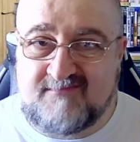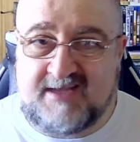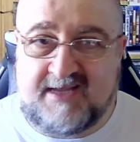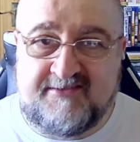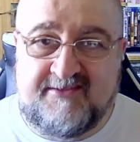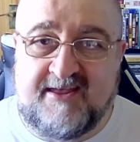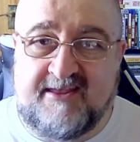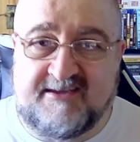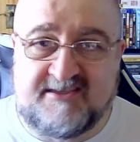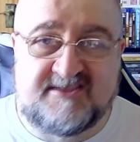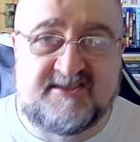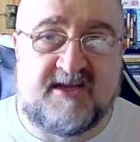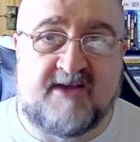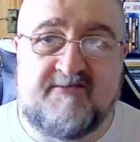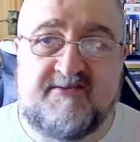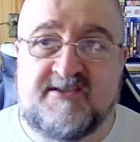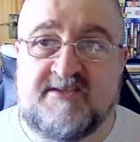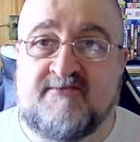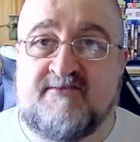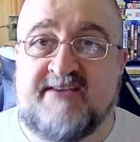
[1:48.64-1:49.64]
the other
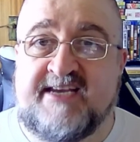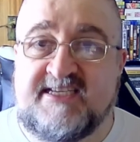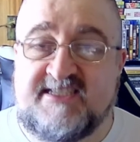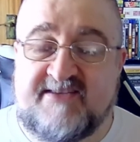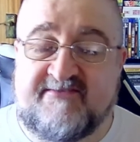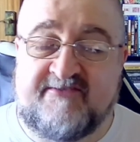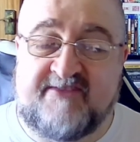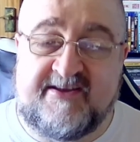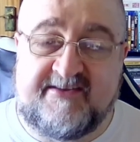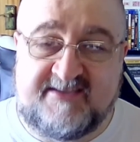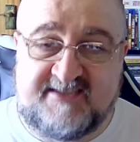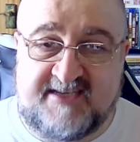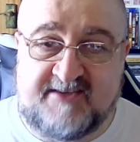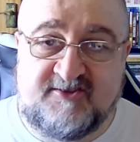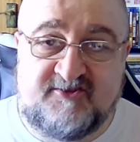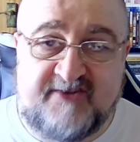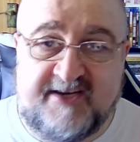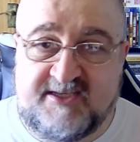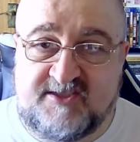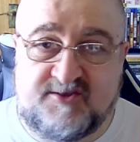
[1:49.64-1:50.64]
stuff is of less
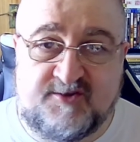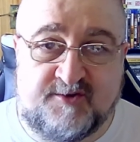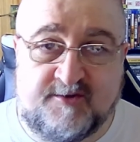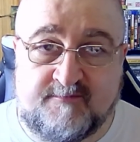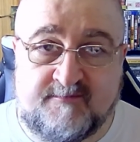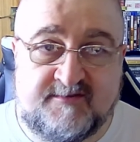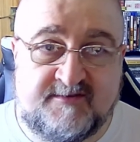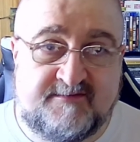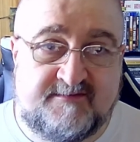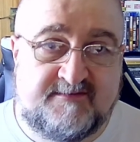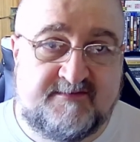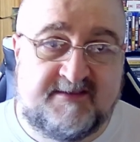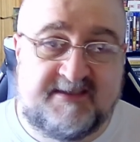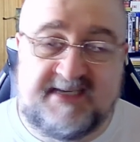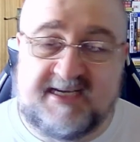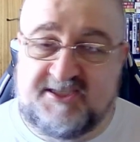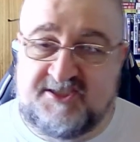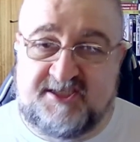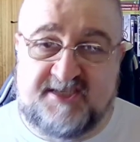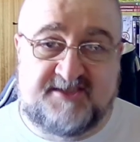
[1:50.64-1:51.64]
interest to him, and
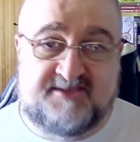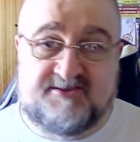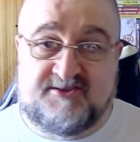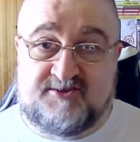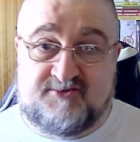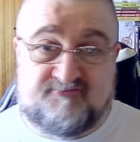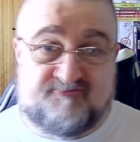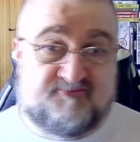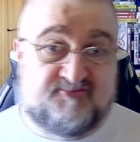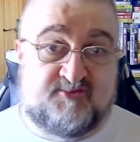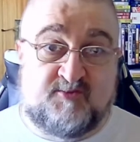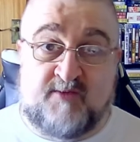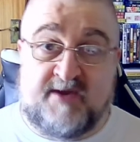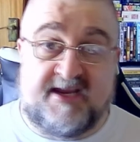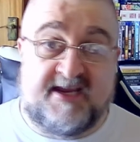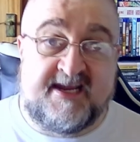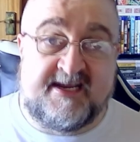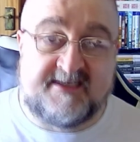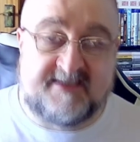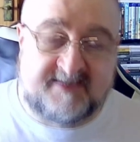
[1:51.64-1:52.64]
that's just the way
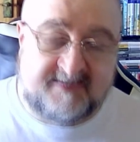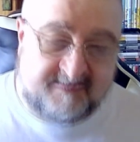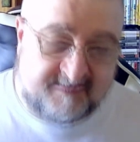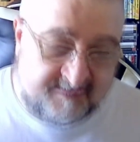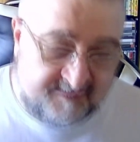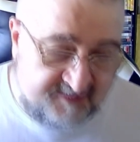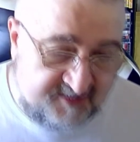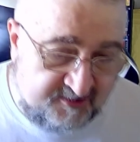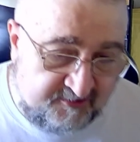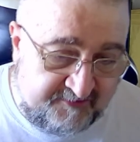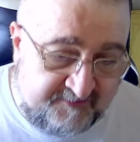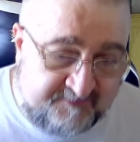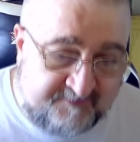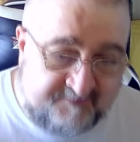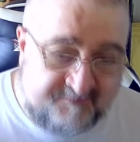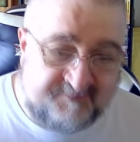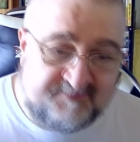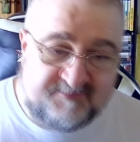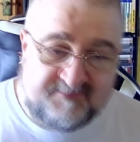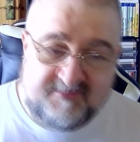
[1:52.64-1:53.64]
he is. So
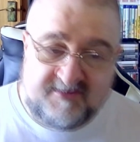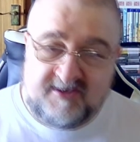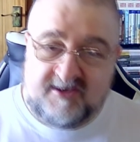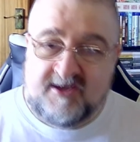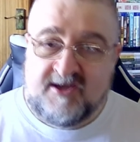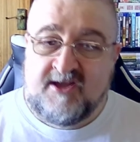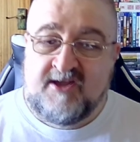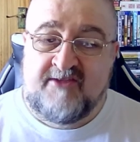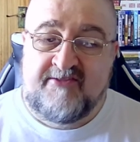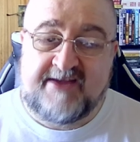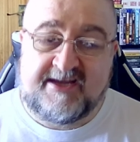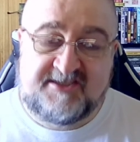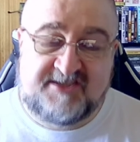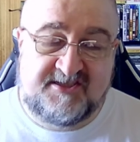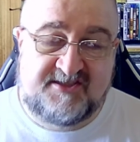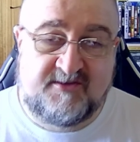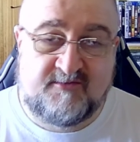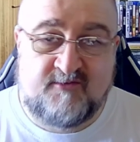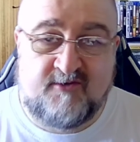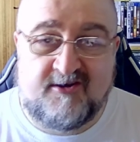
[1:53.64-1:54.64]
that's
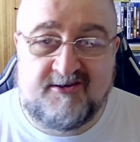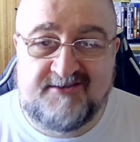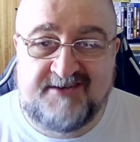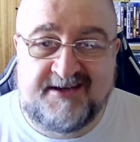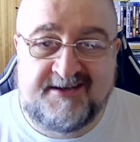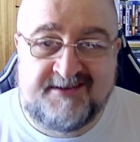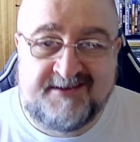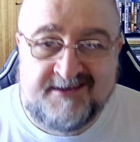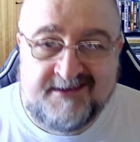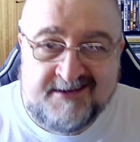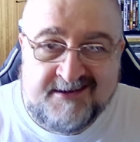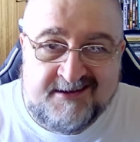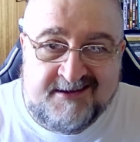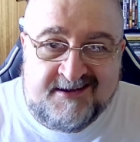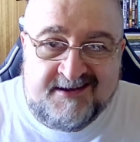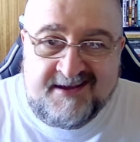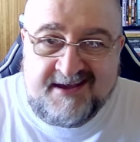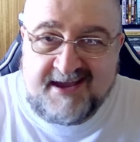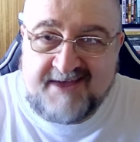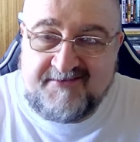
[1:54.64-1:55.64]
just a warning:
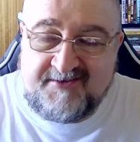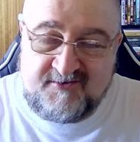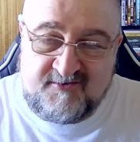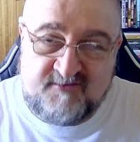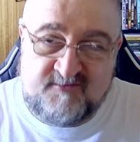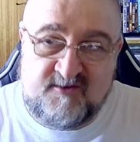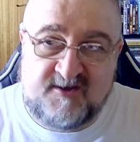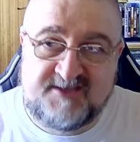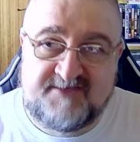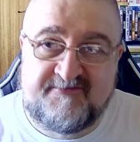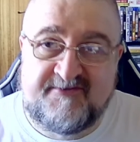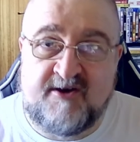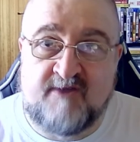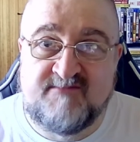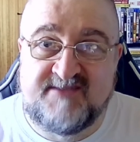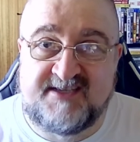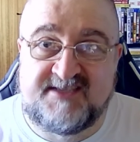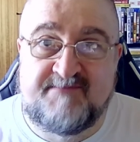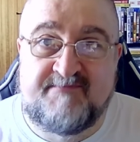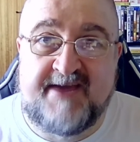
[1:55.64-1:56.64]
if you go and watch the film
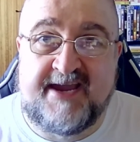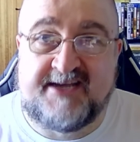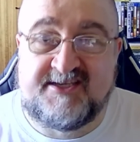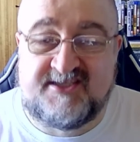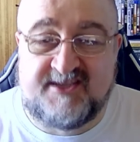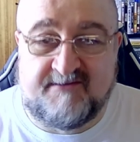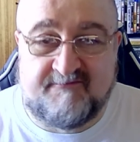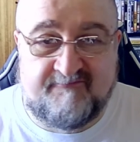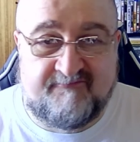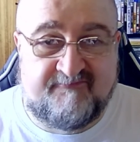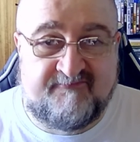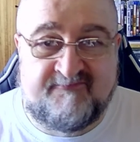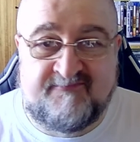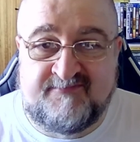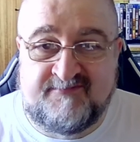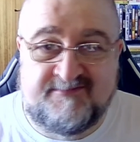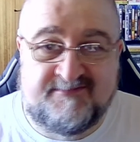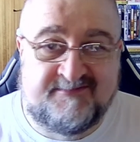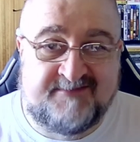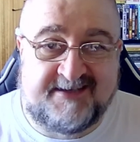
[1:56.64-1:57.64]
and expect
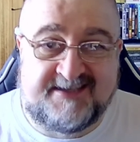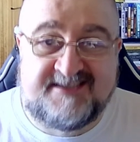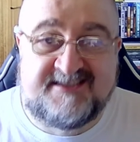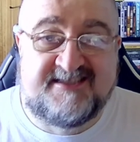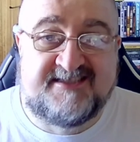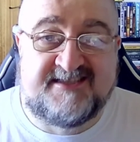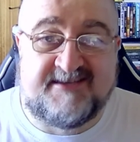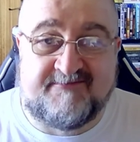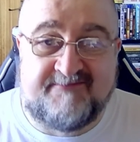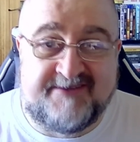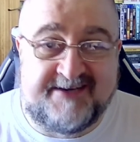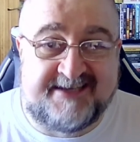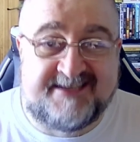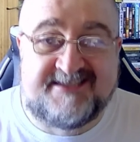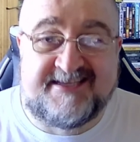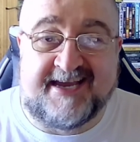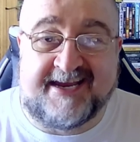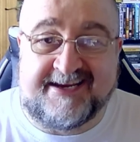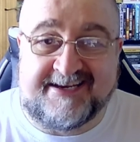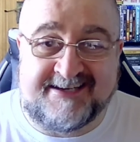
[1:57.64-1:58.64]
something
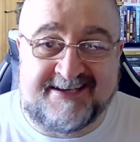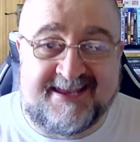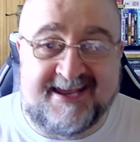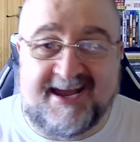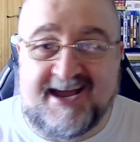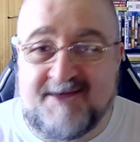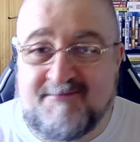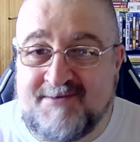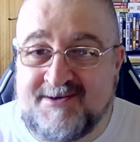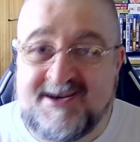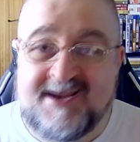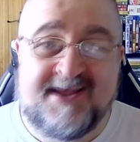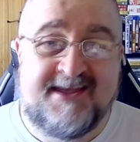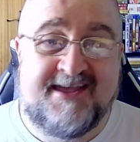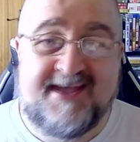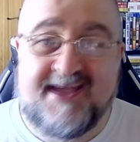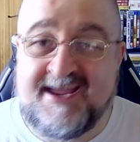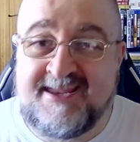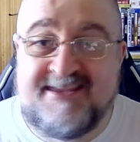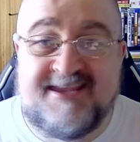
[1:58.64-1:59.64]
exciting to happen,
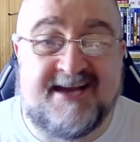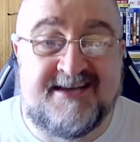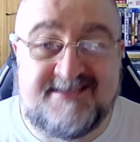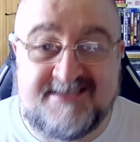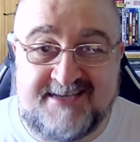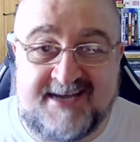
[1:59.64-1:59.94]
it doesn't